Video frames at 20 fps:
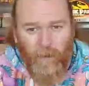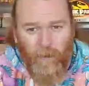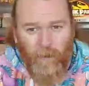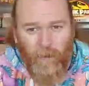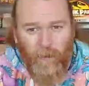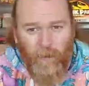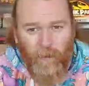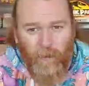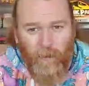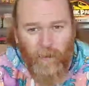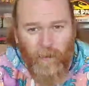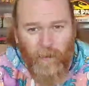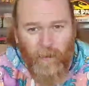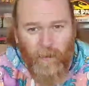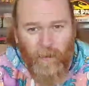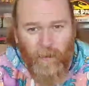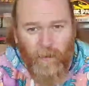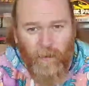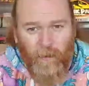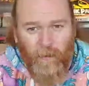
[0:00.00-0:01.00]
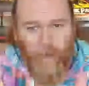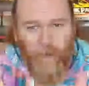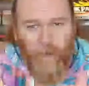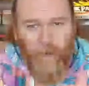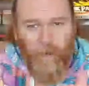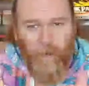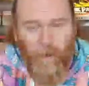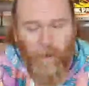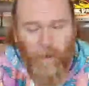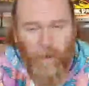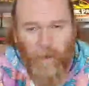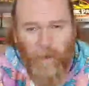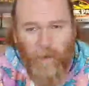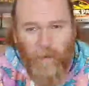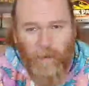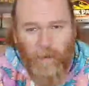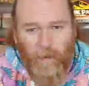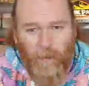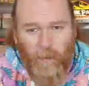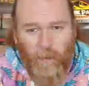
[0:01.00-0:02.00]
So, because at the moment
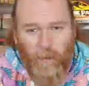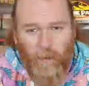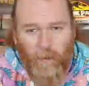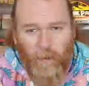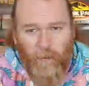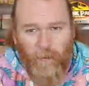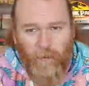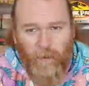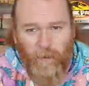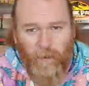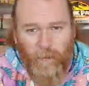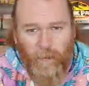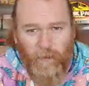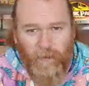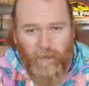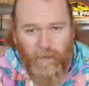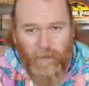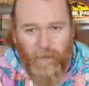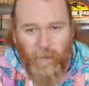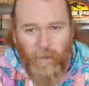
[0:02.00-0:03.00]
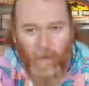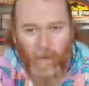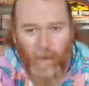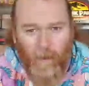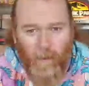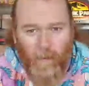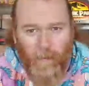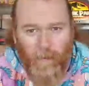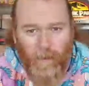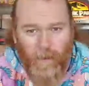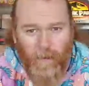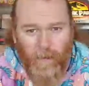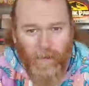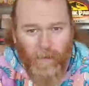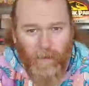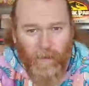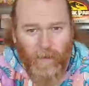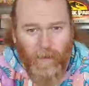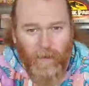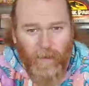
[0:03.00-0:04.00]
all I can see is my own
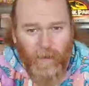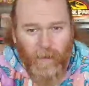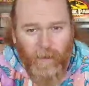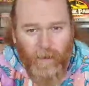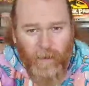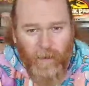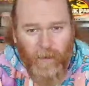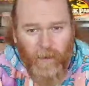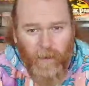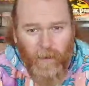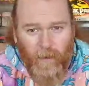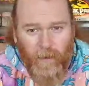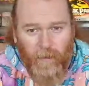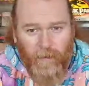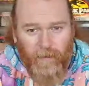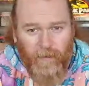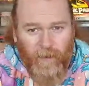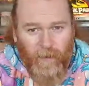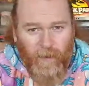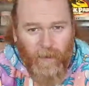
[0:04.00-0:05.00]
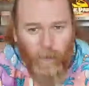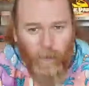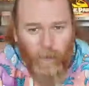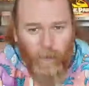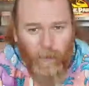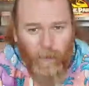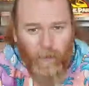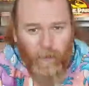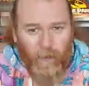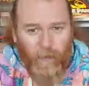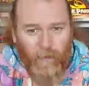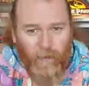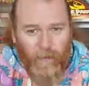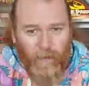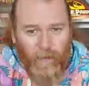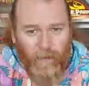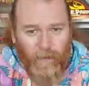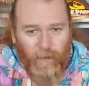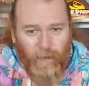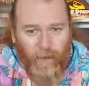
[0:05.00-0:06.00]
face. I can see a little button that
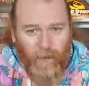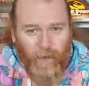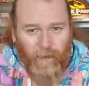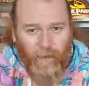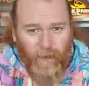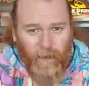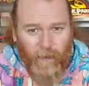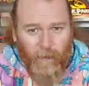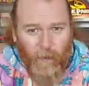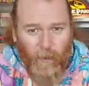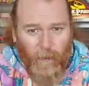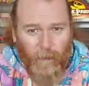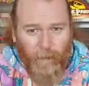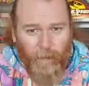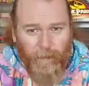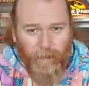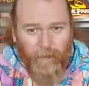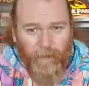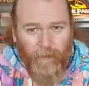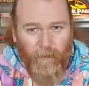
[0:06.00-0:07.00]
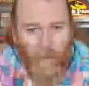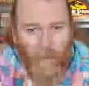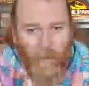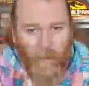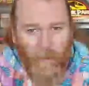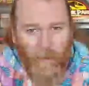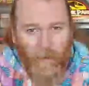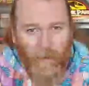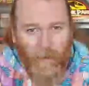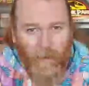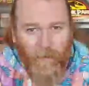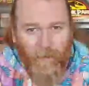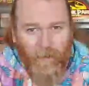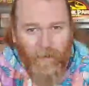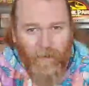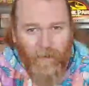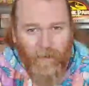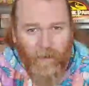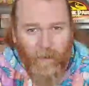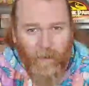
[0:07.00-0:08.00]
says chat down the bottom, but
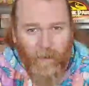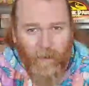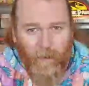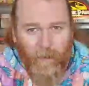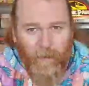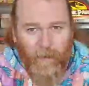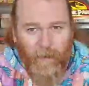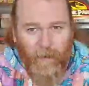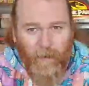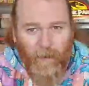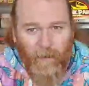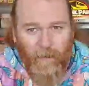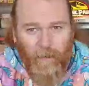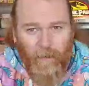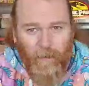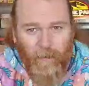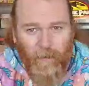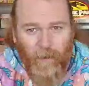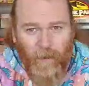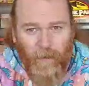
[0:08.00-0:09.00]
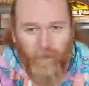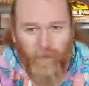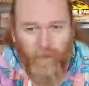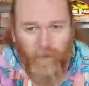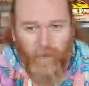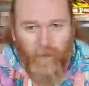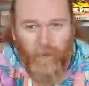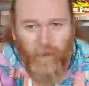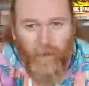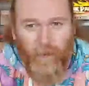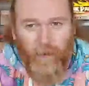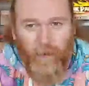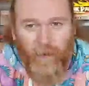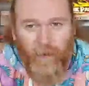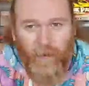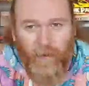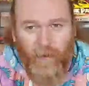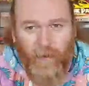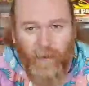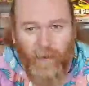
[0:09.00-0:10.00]
nothing's coming up in the actual chat stream there.
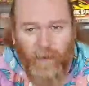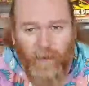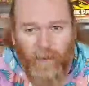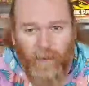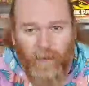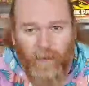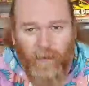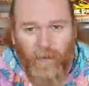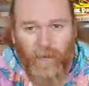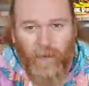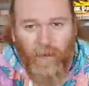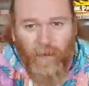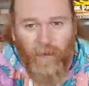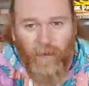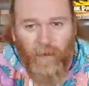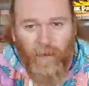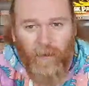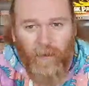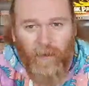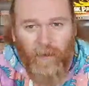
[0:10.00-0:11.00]
So,